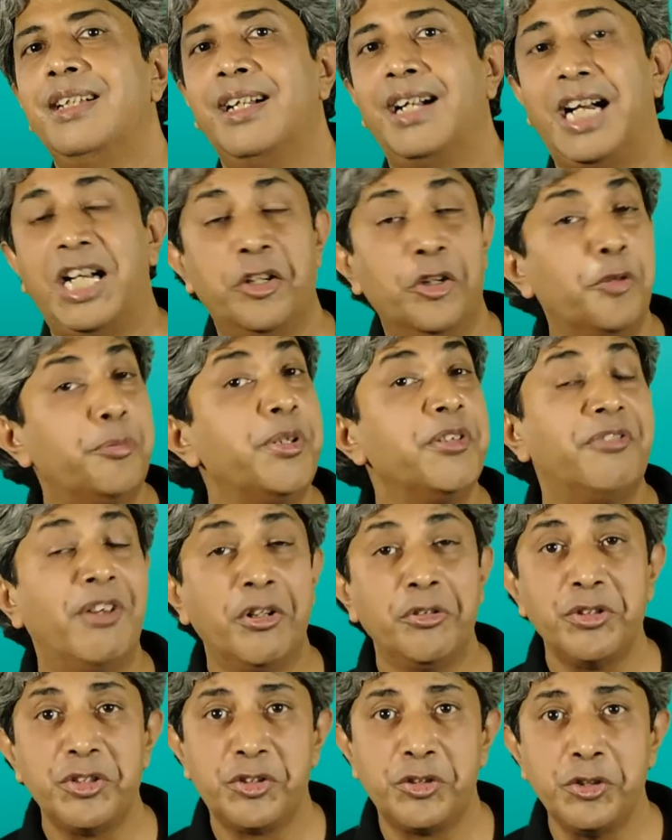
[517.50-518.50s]
I hope you
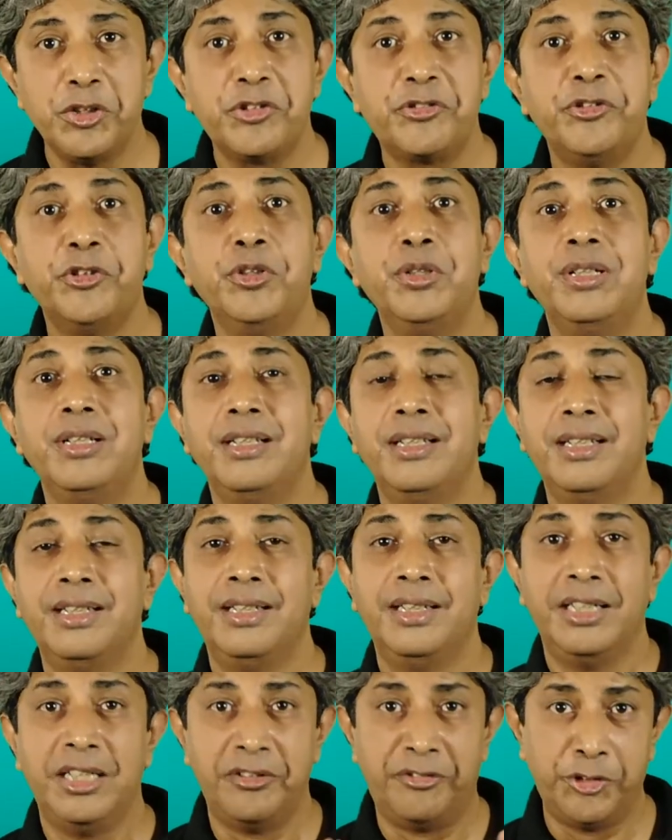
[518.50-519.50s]
found this useful.
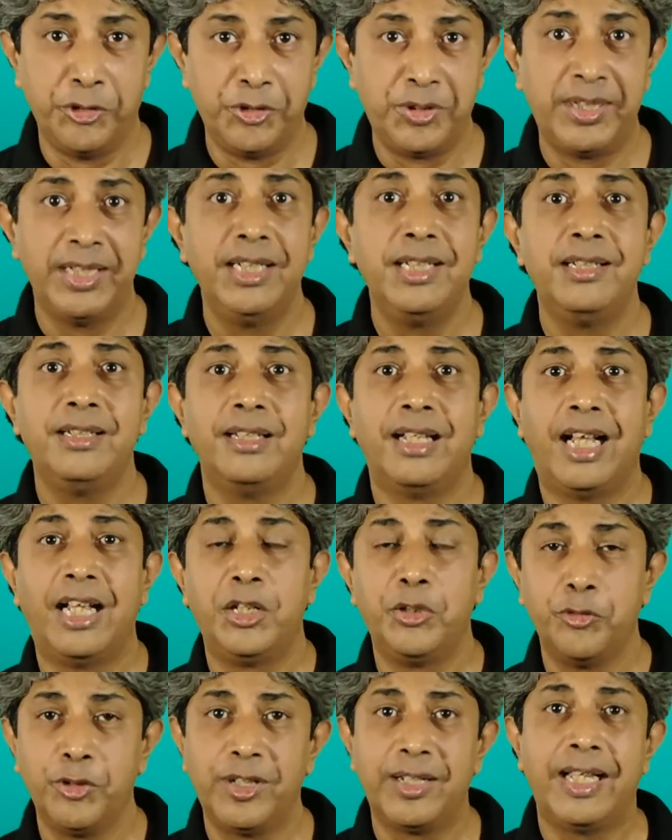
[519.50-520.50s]
If you did and
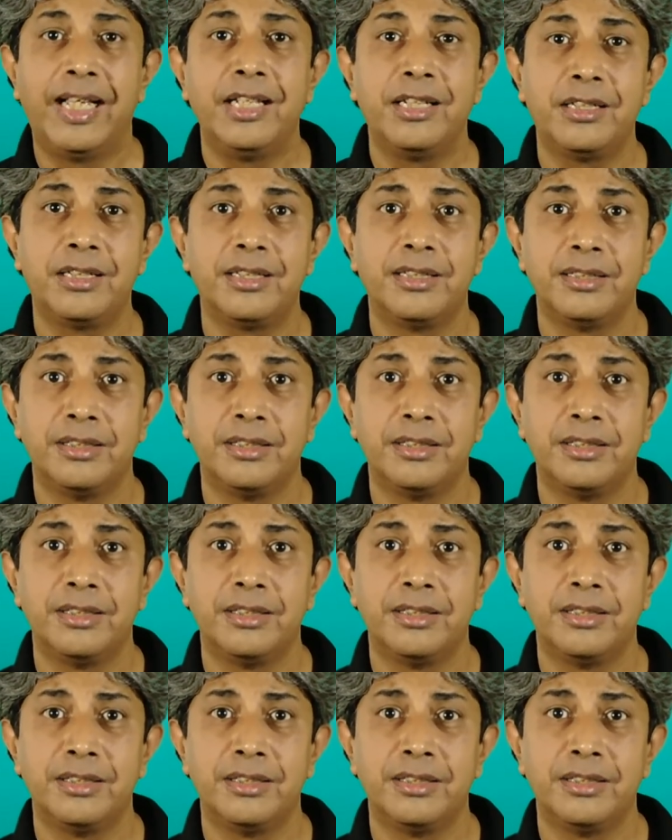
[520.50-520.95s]
you would like